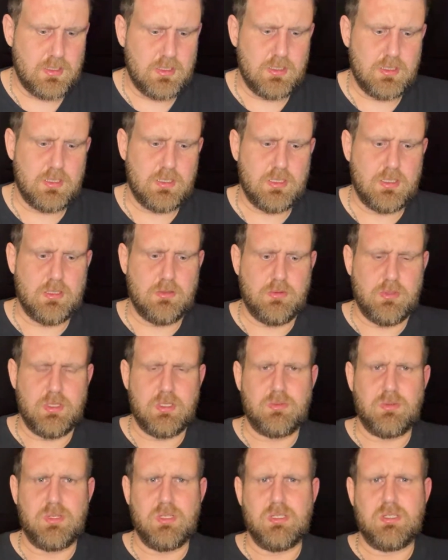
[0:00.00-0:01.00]
I know what this
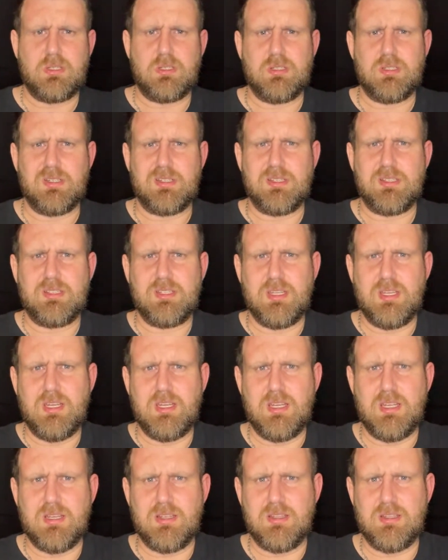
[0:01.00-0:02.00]
one is because I can
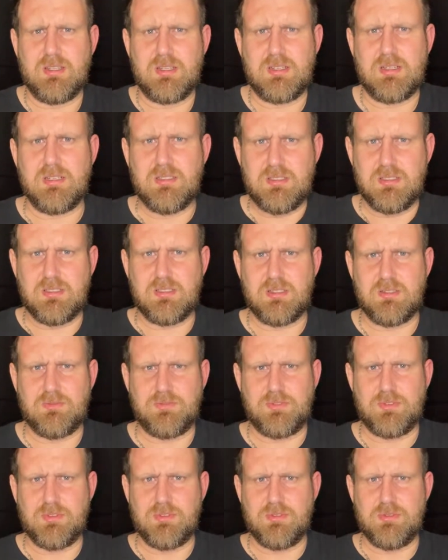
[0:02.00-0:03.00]
see the colours
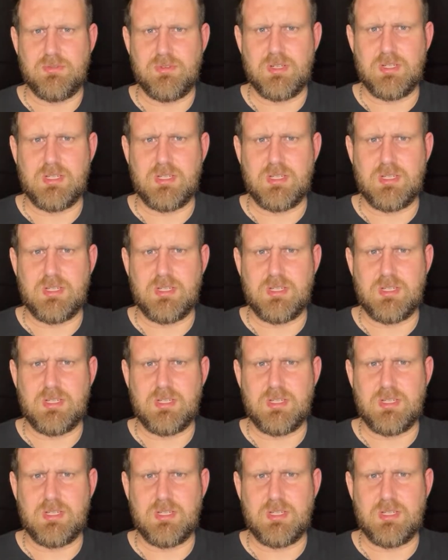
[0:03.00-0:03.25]
through